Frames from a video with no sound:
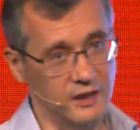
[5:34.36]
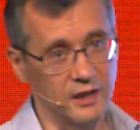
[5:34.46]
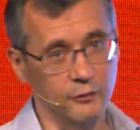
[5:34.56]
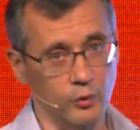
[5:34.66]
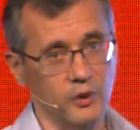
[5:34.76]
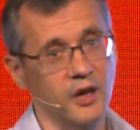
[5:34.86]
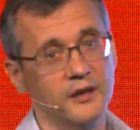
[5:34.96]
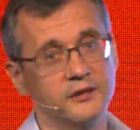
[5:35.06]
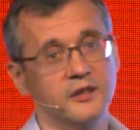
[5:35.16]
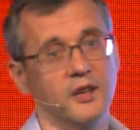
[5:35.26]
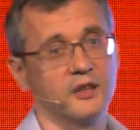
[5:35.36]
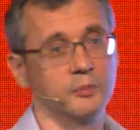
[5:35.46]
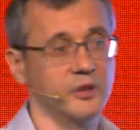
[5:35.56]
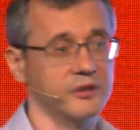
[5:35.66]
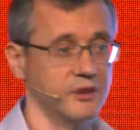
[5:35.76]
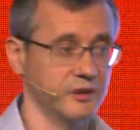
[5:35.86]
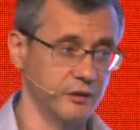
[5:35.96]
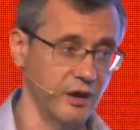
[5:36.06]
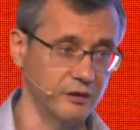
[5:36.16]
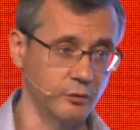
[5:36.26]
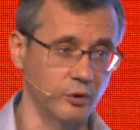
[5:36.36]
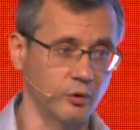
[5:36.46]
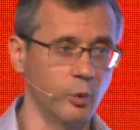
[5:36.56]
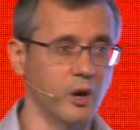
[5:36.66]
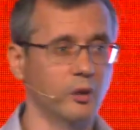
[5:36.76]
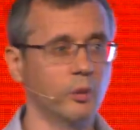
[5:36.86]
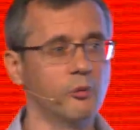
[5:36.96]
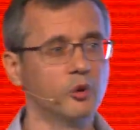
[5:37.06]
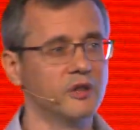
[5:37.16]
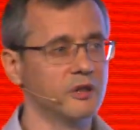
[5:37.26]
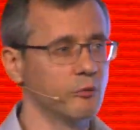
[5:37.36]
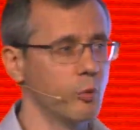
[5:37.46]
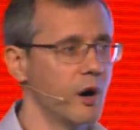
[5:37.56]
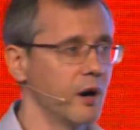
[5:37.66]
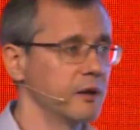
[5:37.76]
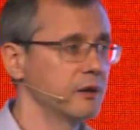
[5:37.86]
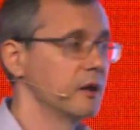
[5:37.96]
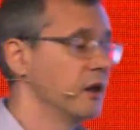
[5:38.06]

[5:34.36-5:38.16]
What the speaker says: network, SDX business network, where we would invite